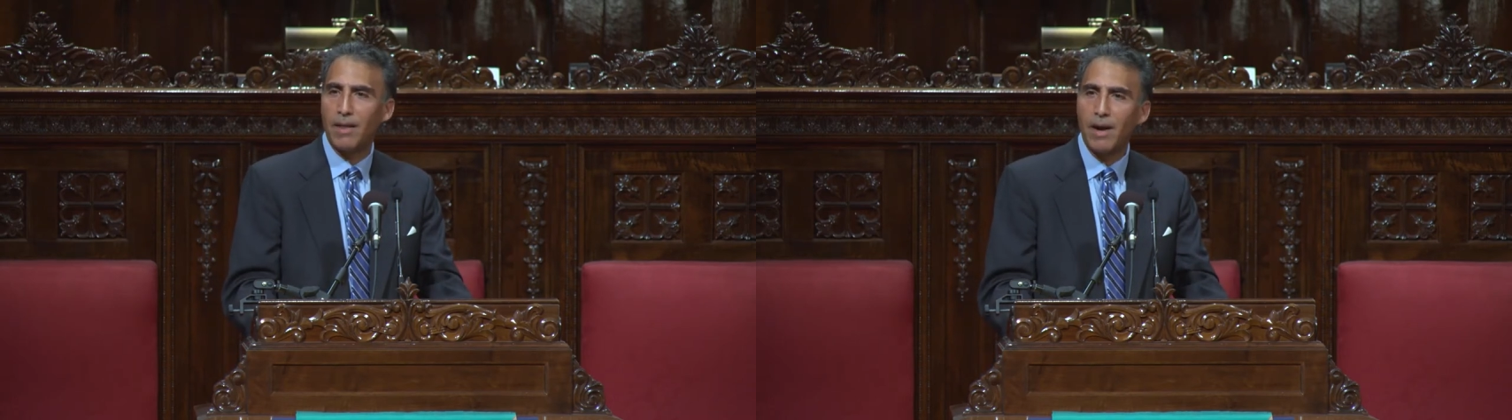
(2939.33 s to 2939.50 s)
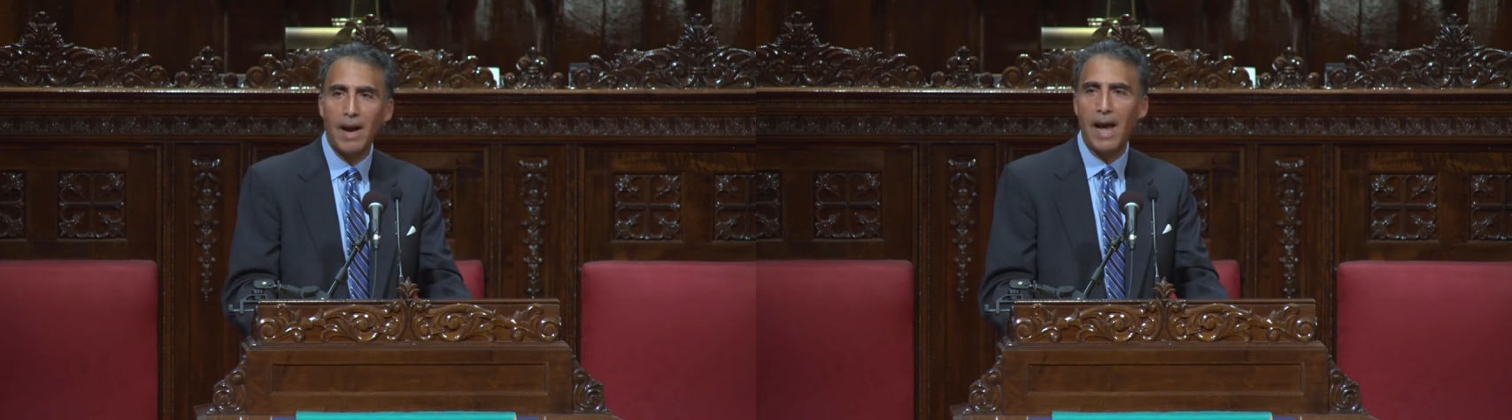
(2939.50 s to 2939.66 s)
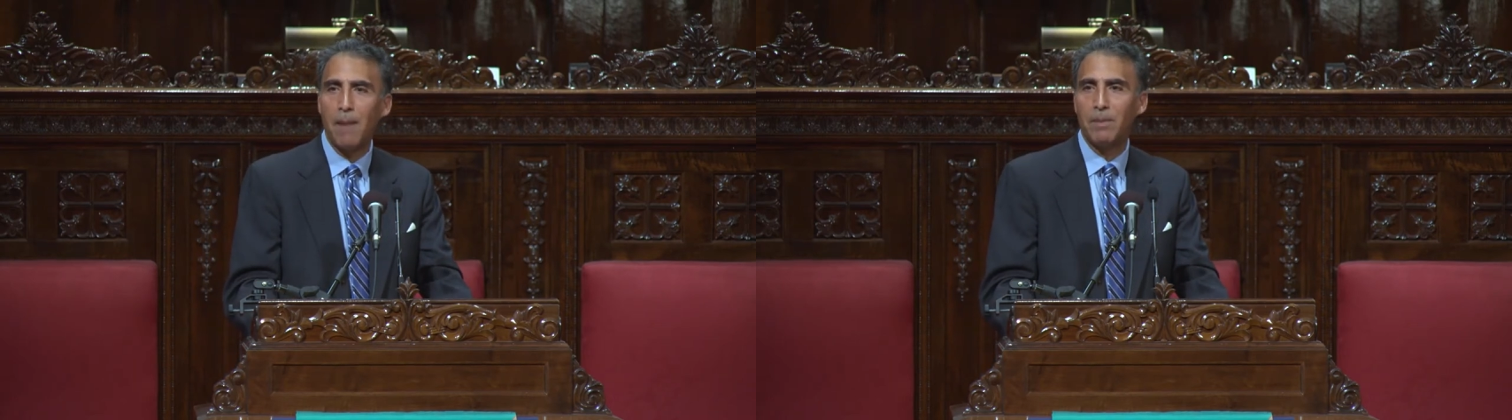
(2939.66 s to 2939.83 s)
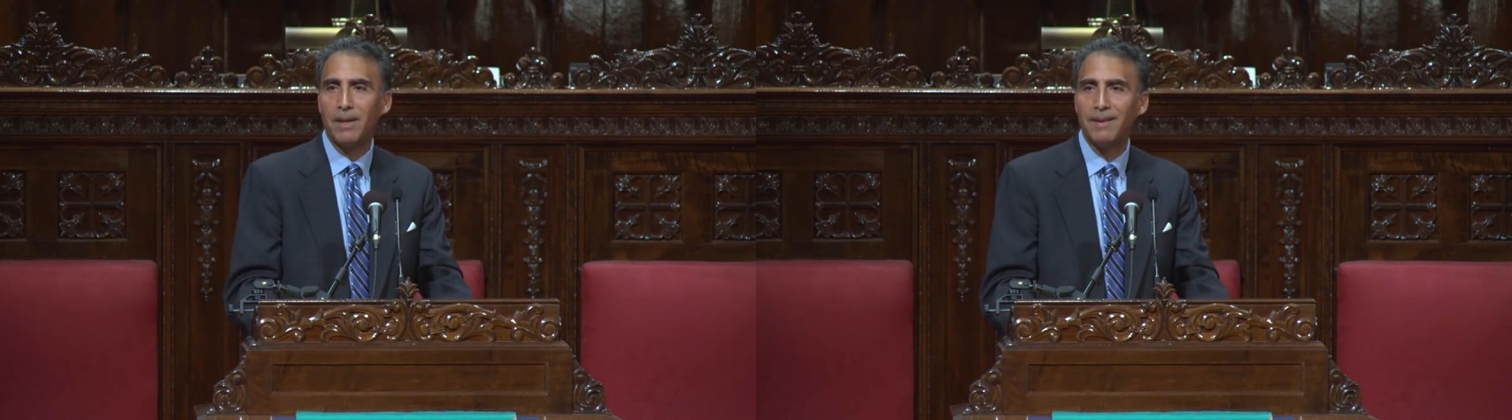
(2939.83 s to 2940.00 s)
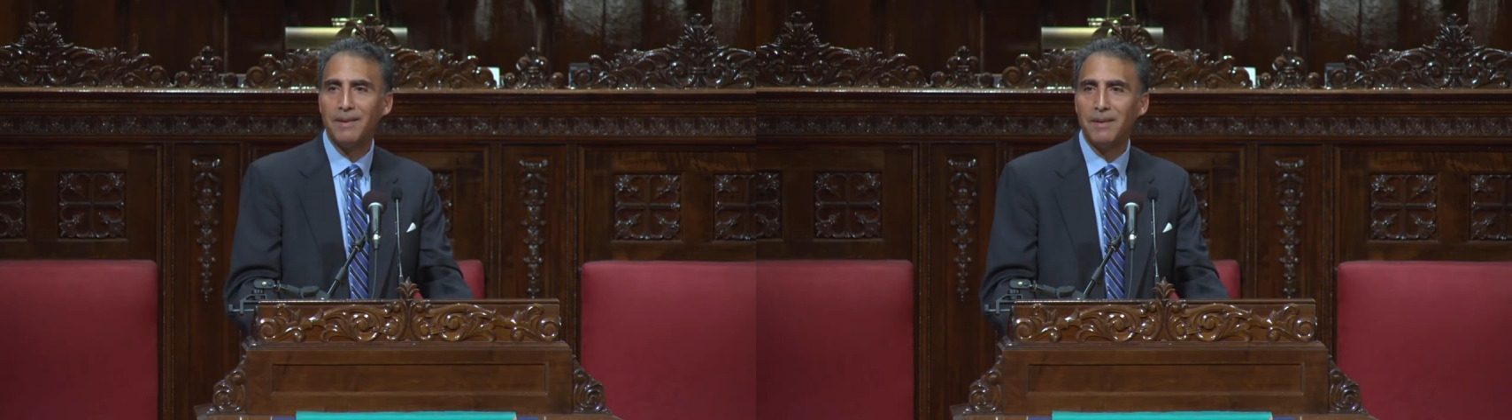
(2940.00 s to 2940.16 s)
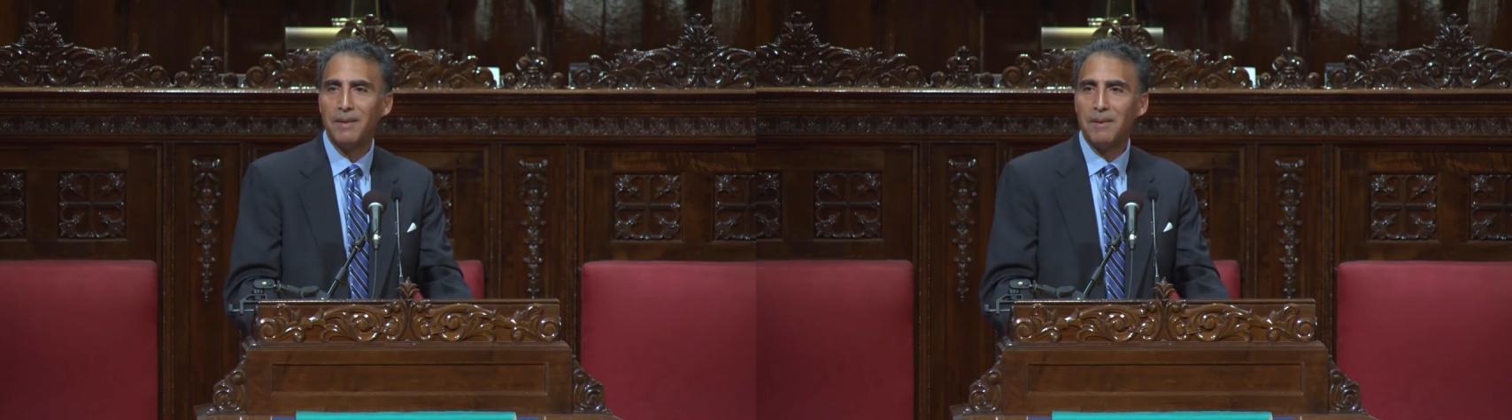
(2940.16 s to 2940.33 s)
they're happy.
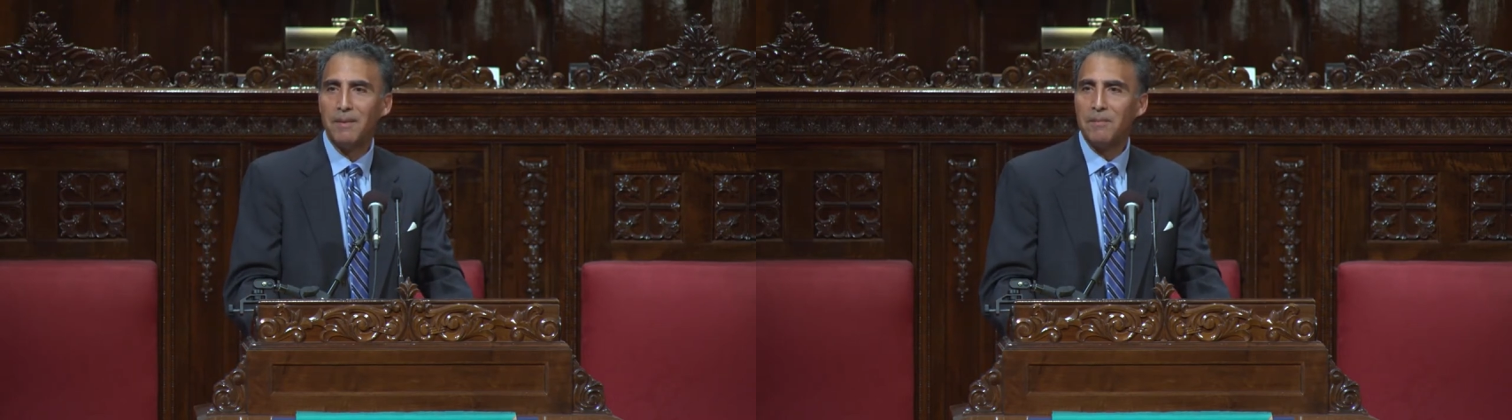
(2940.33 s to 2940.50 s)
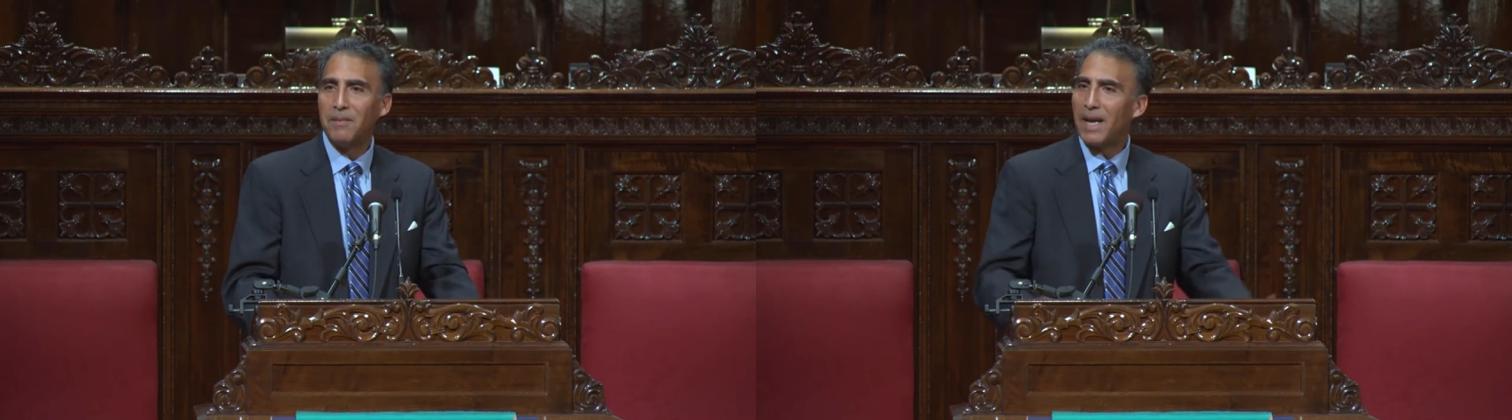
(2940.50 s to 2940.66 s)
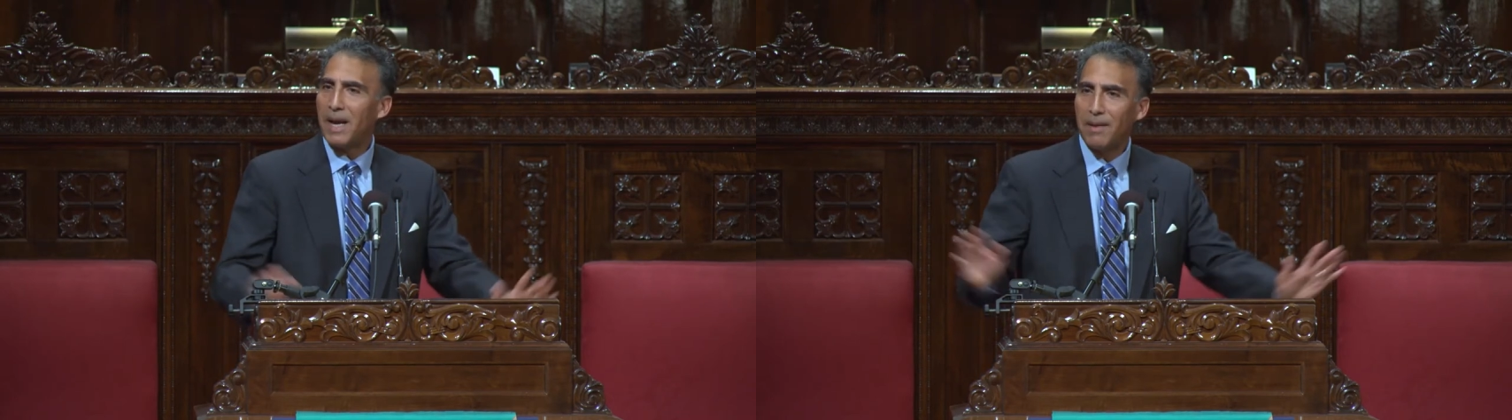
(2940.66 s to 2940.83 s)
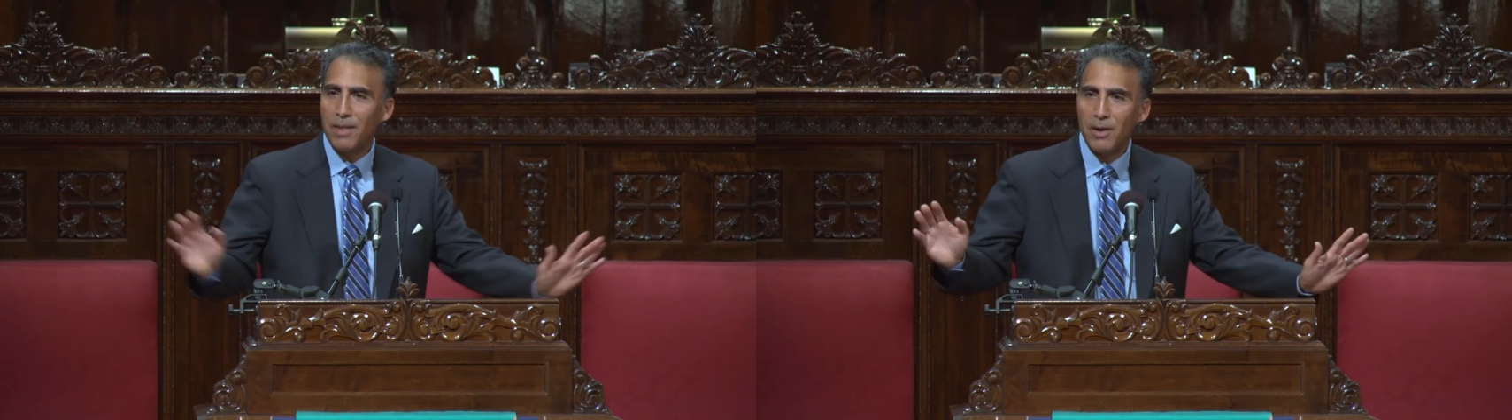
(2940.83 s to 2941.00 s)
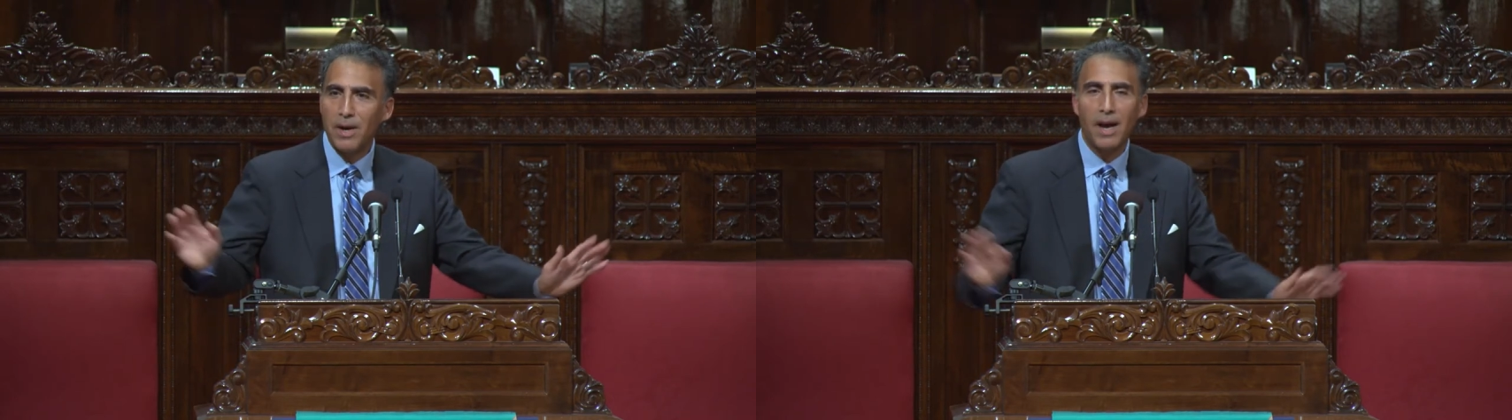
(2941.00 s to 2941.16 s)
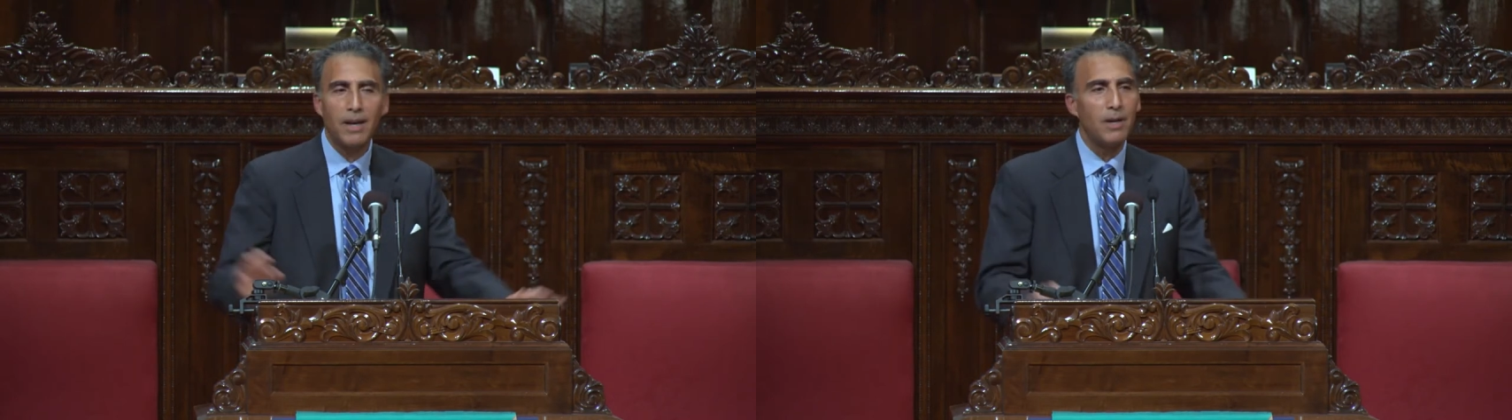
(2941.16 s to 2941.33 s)
They, they're
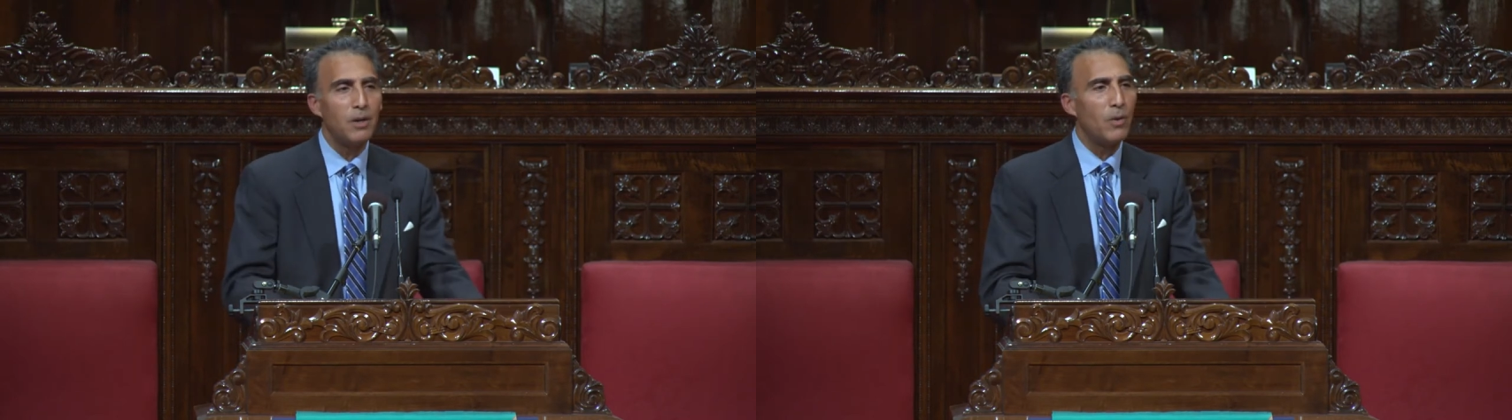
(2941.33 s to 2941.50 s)
not going to